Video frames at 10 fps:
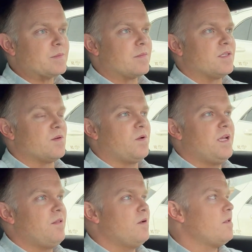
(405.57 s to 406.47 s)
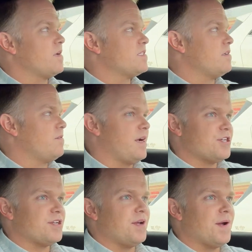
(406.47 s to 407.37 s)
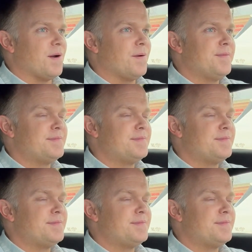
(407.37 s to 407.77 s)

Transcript: So we'll get a little acceleration here.